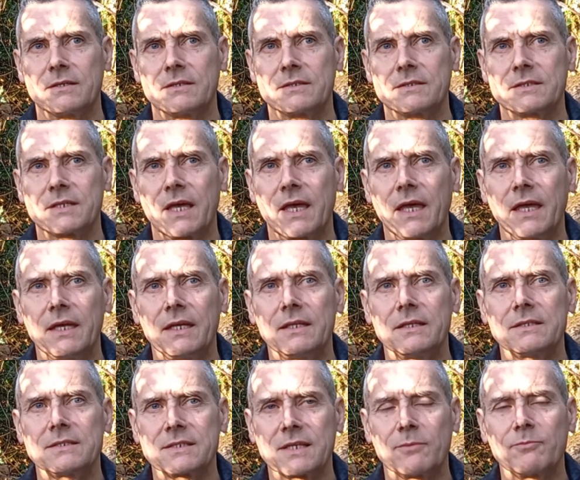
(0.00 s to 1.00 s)

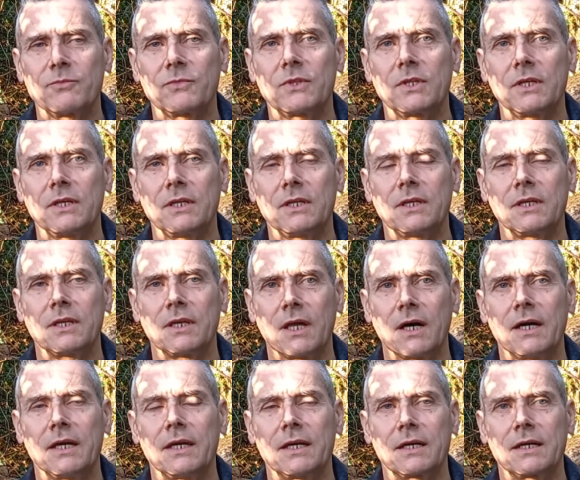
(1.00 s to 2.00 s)
saying something
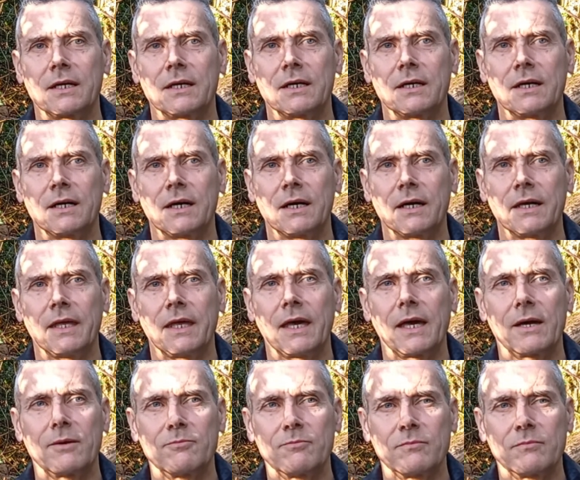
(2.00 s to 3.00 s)
like, I
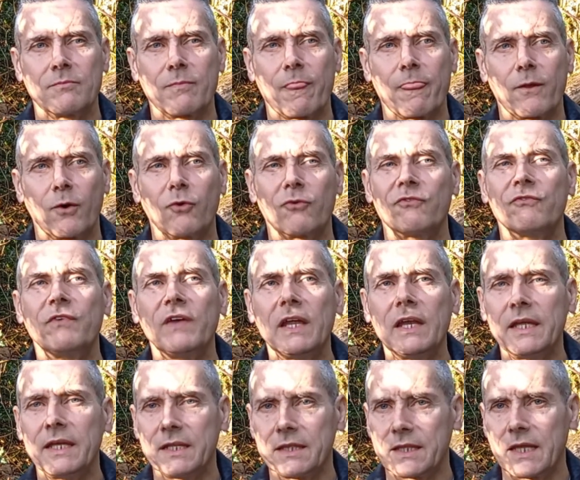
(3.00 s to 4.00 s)
am, or
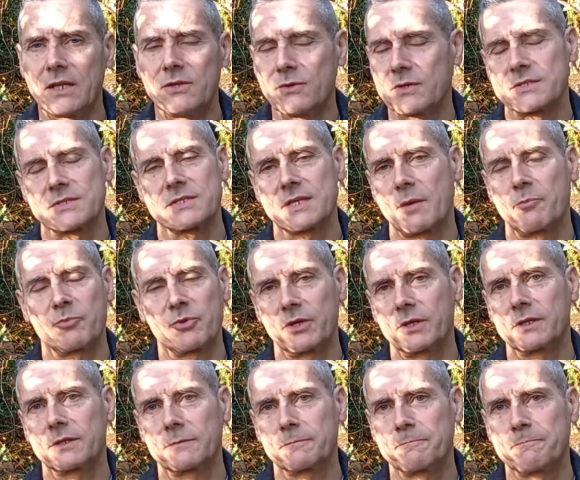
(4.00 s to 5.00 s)
feeling that you are
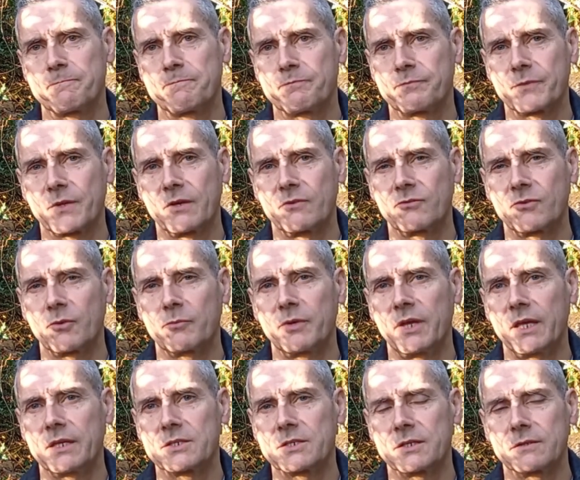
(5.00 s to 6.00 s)
separate from
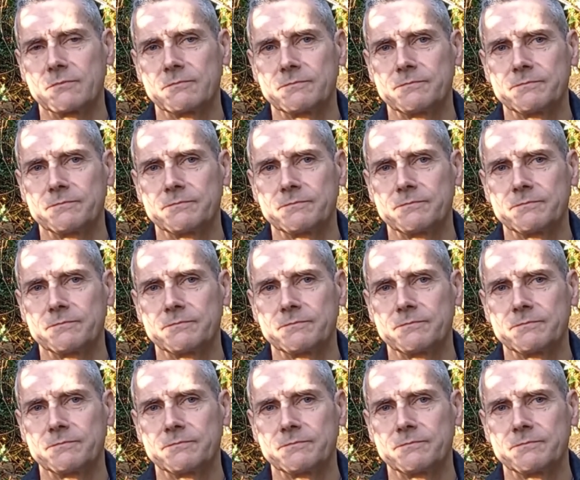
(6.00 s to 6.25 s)
nature,